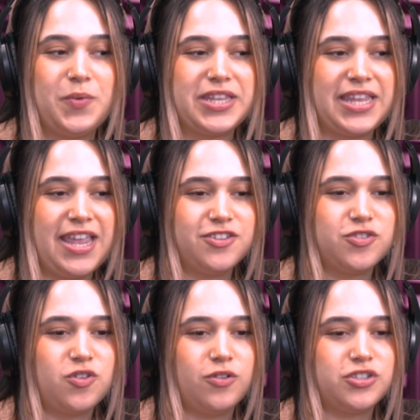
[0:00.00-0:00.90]
with
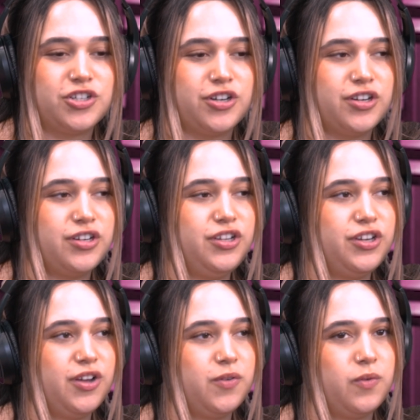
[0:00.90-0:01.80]
cancel culture,
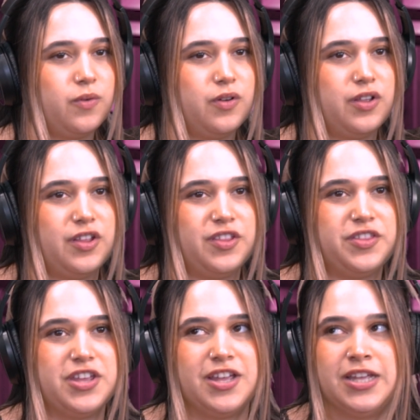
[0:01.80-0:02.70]

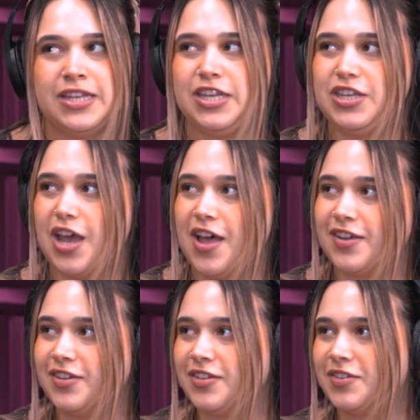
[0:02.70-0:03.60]
the
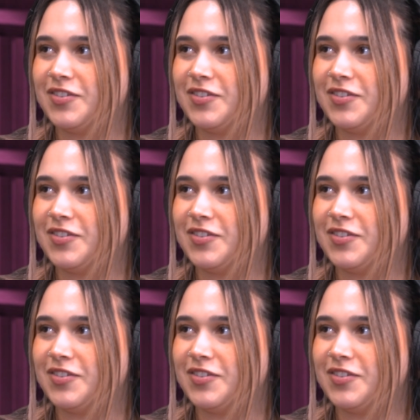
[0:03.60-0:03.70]
young,